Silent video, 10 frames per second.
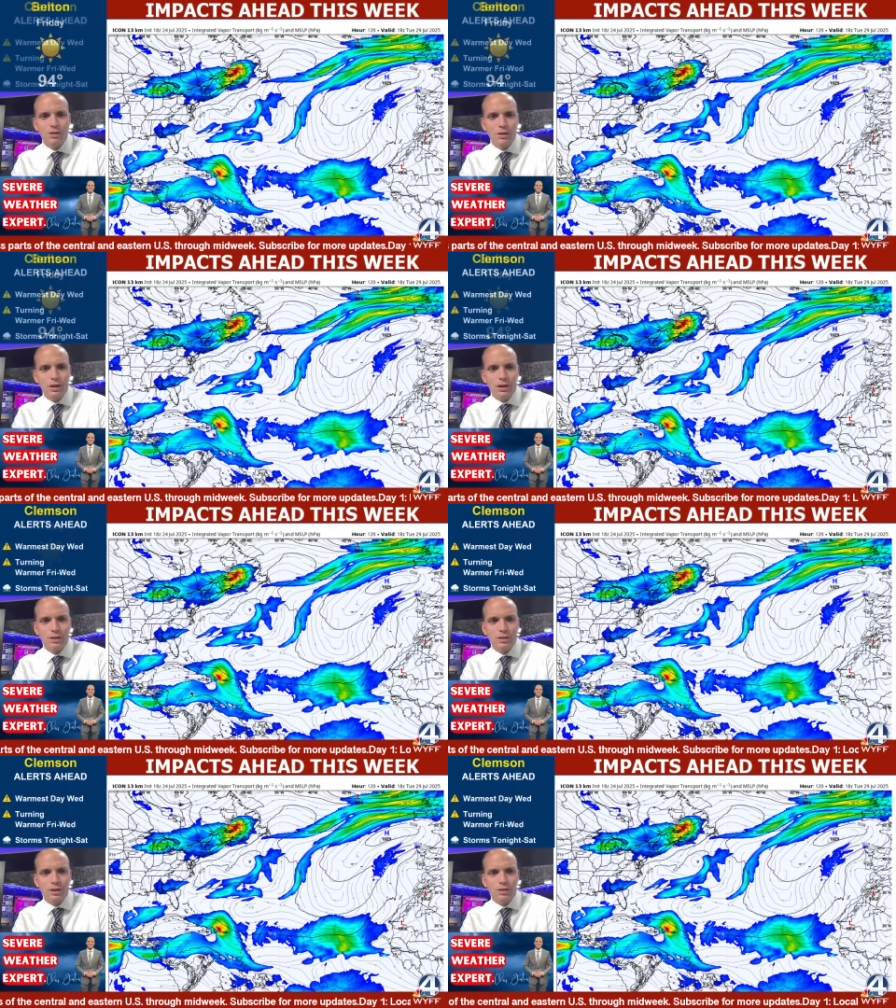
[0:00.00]
That
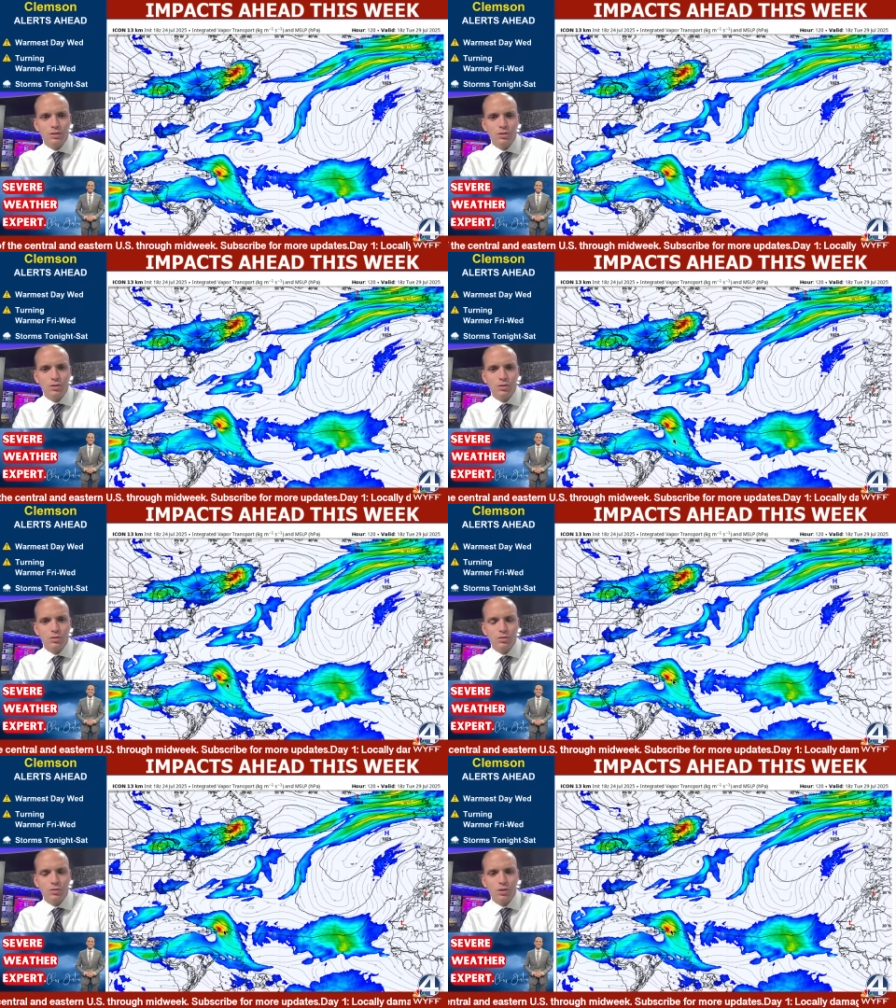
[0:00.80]
gets us
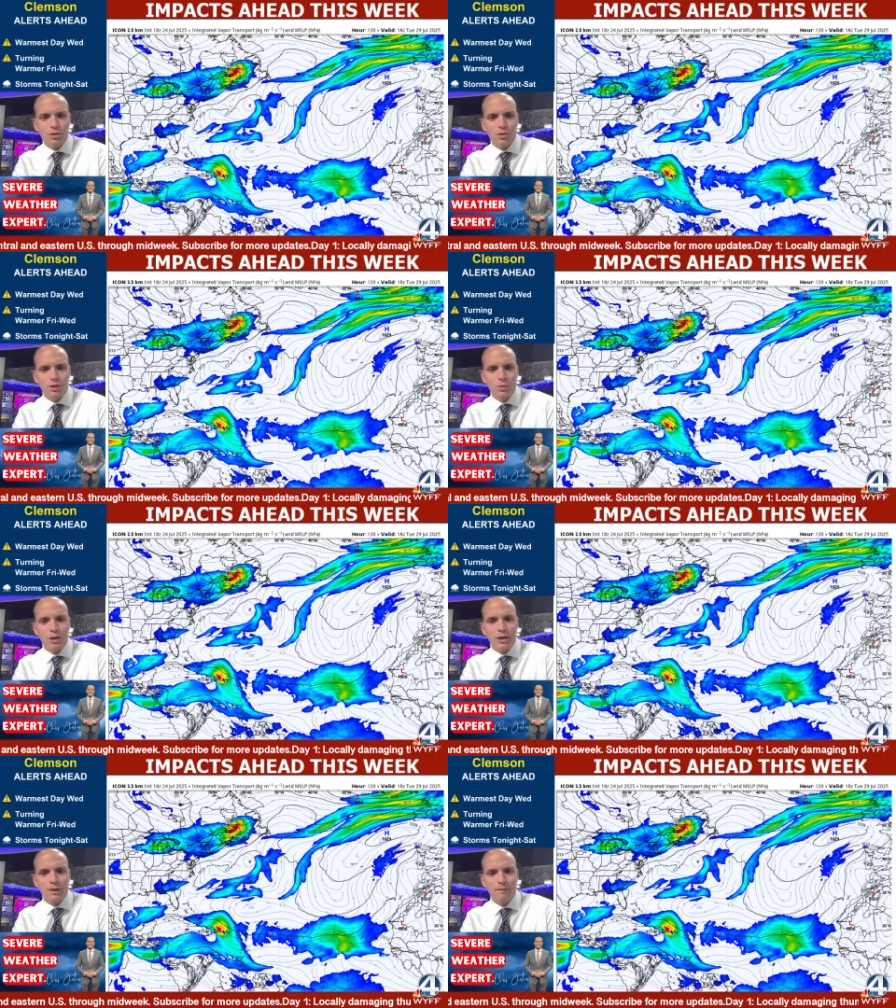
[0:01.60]
to early
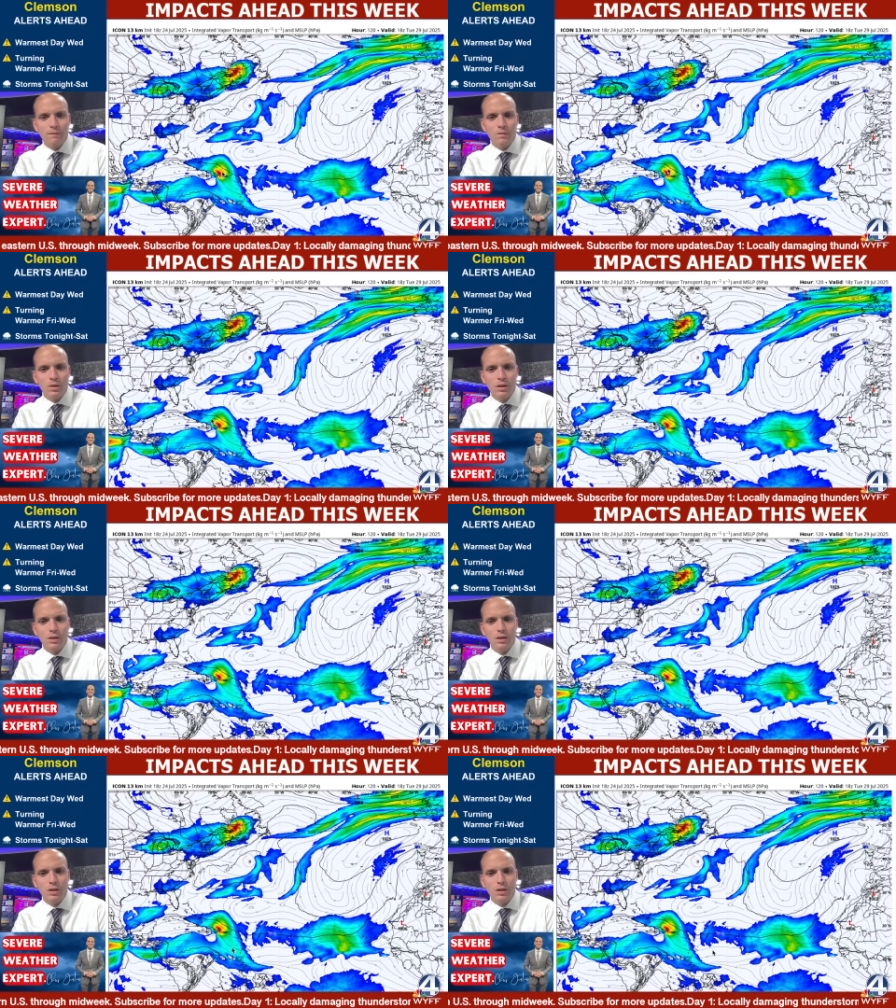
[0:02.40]
week.
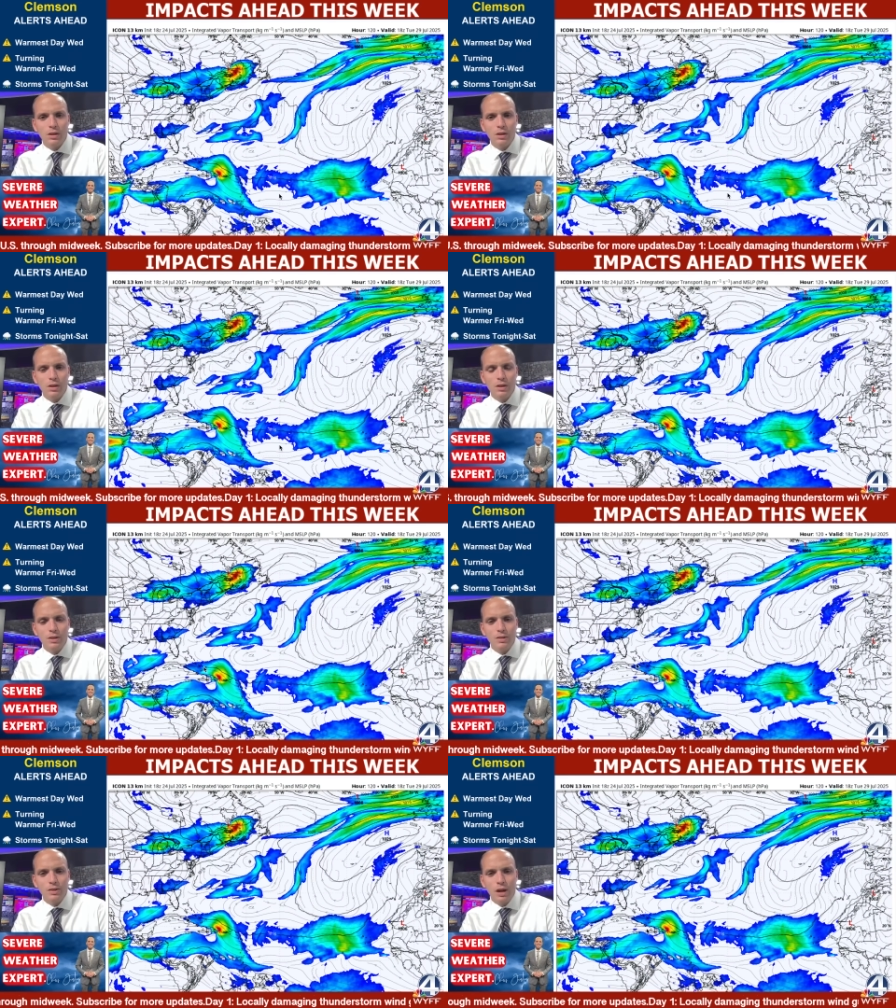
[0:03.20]

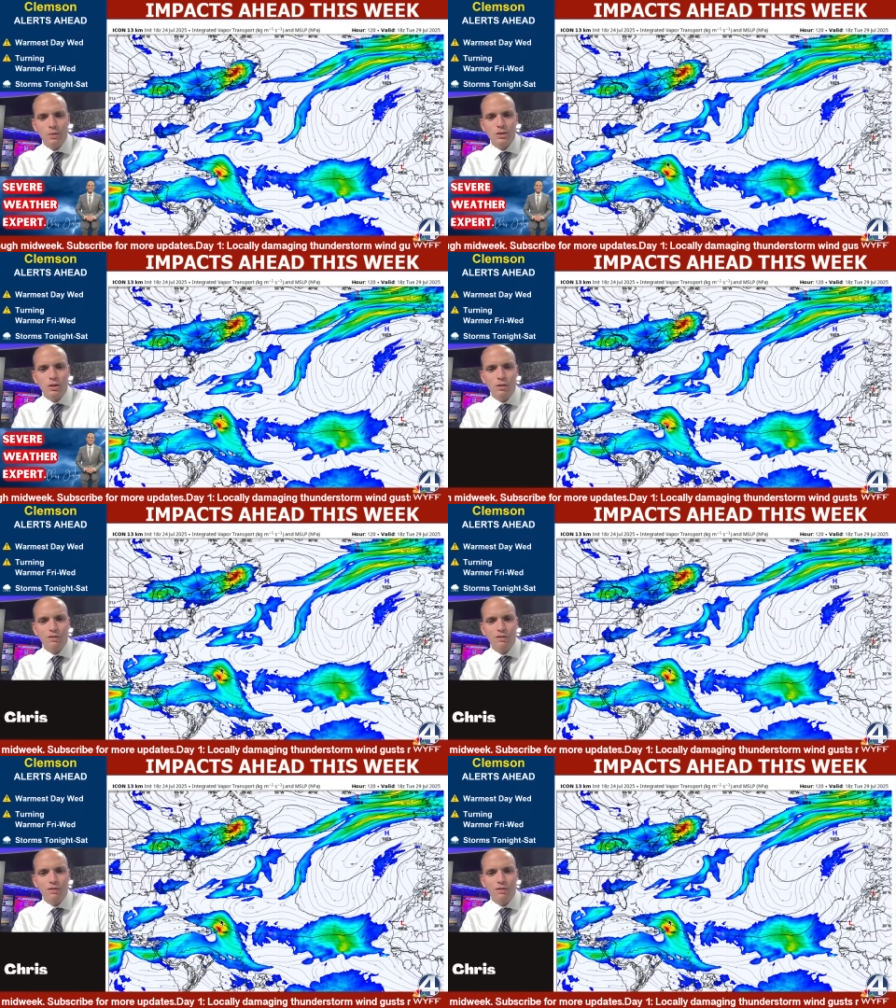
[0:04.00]
So that one's a little